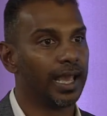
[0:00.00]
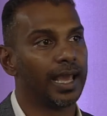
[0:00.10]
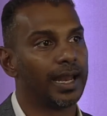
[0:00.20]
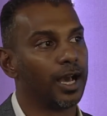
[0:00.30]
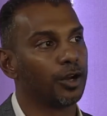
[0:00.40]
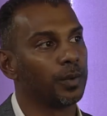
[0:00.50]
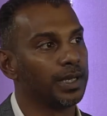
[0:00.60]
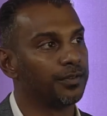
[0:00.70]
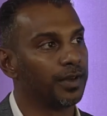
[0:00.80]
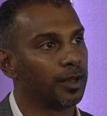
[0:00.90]
And how do we
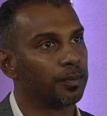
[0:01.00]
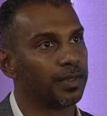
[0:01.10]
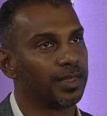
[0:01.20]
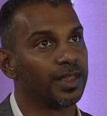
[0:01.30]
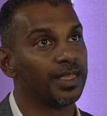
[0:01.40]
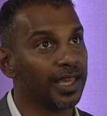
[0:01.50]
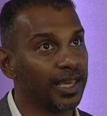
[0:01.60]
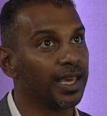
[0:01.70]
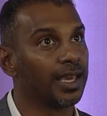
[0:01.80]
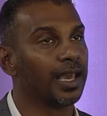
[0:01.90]
develop the
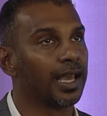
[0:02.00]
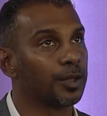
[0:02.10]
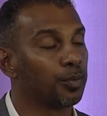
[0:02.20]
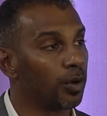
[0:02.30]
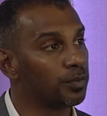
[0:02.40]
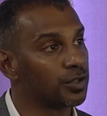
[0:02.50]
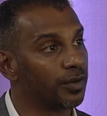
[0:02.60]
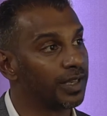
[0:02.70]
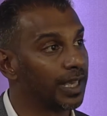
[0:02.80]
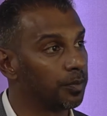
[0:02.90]
thinking and the
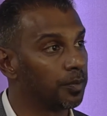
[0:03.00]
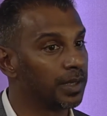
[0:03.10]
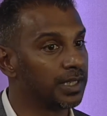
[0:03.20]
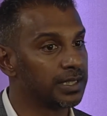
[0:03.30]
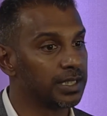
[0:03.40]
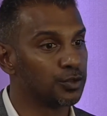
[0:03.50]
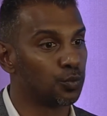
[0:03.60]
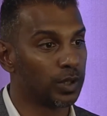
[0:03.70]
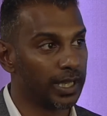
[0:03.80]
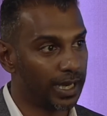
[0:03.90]
problem-solving capabilities
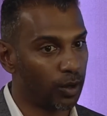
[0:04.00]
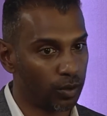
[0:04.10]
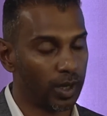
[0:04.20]
within our